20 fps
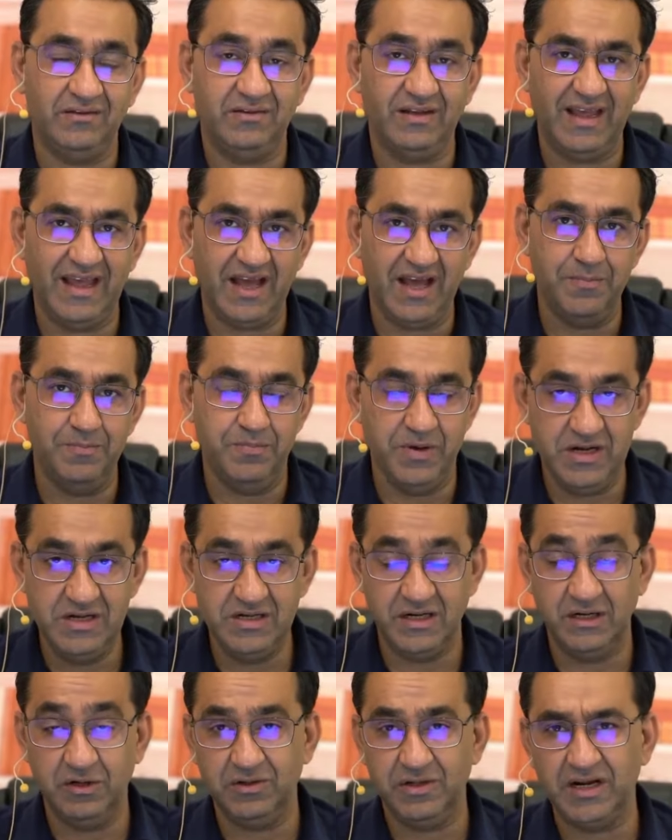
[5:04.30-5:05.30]
AI built
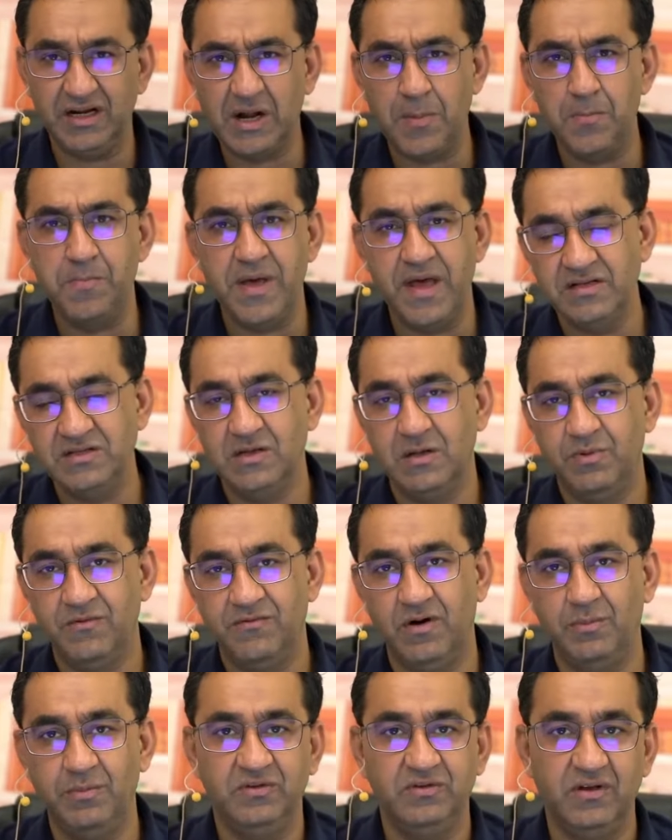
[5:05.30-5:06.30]
into that compares your
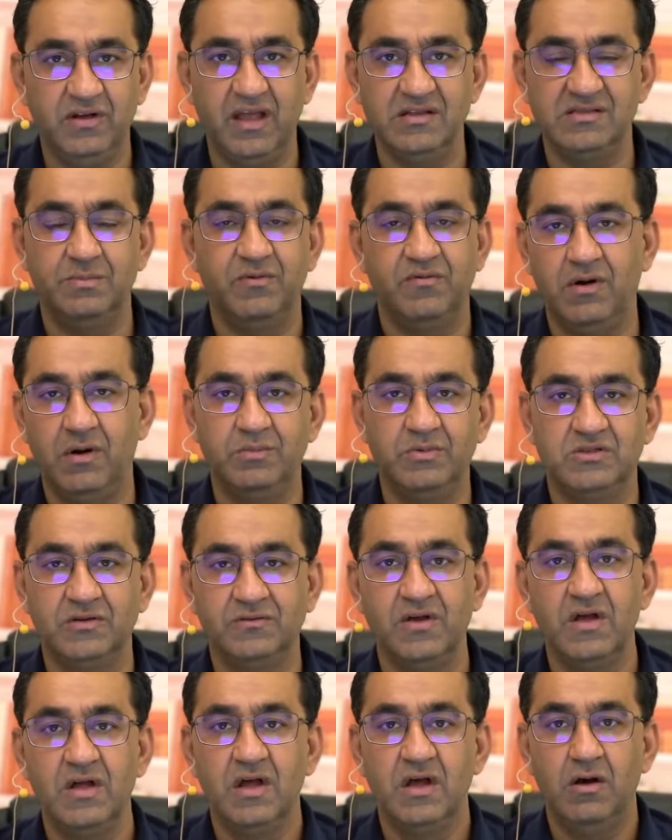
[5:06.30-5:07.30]
performance against the performance
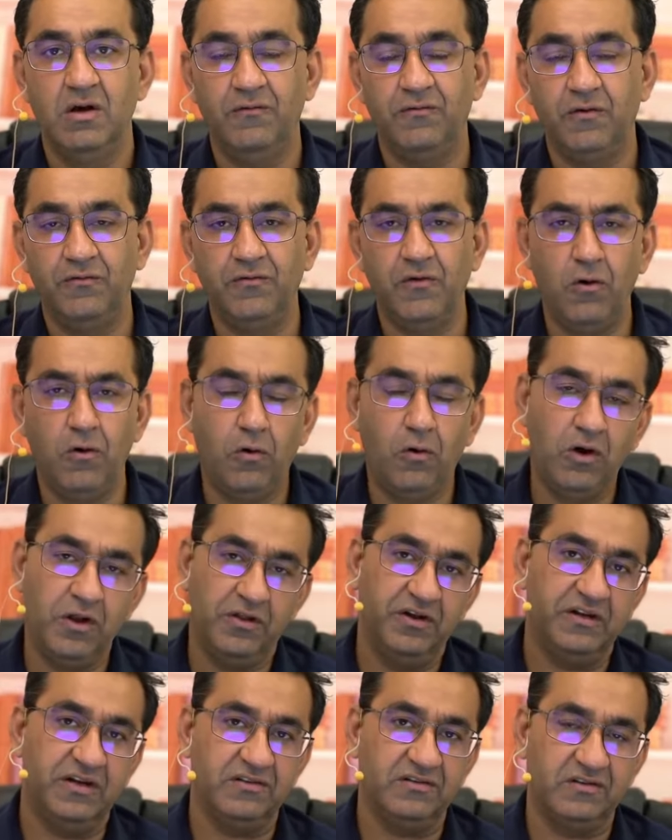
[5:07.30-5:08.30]
of all
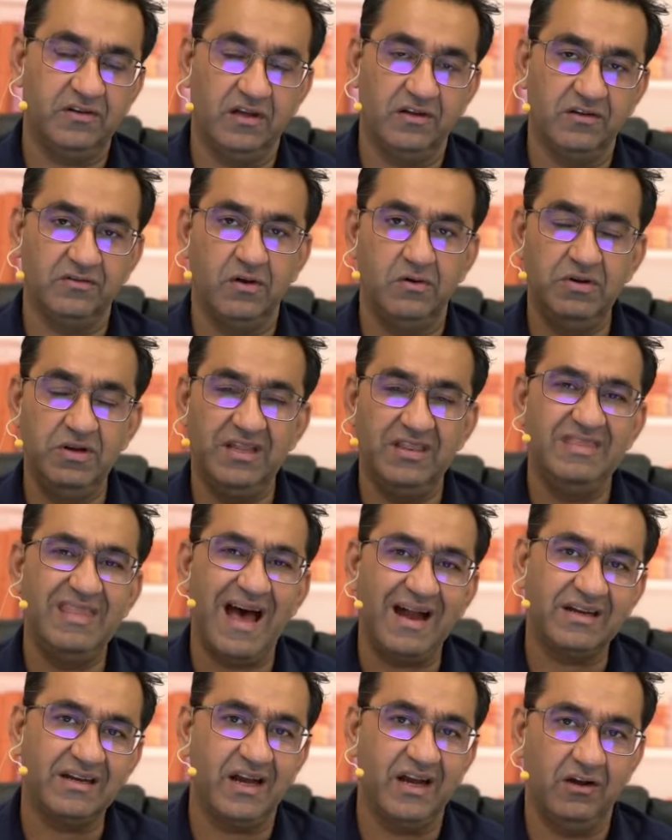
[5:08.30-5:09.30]
other test takers. Only
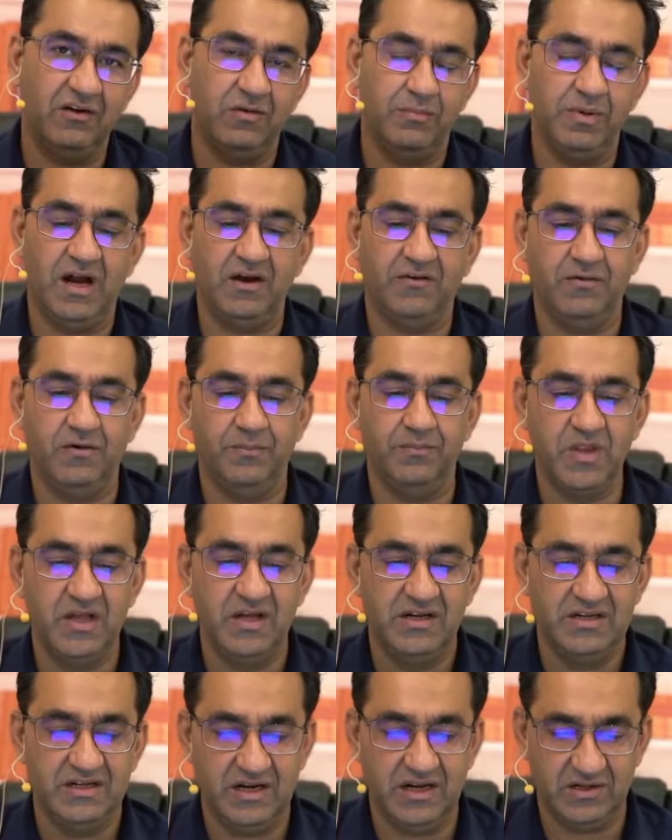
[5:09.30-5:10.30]
that kind of a platform
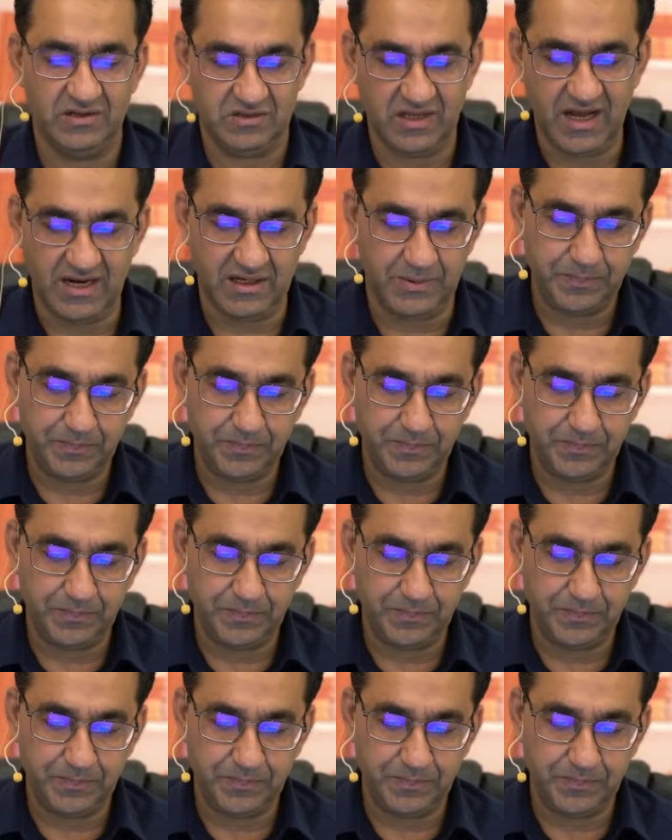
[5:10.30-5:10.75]
does that.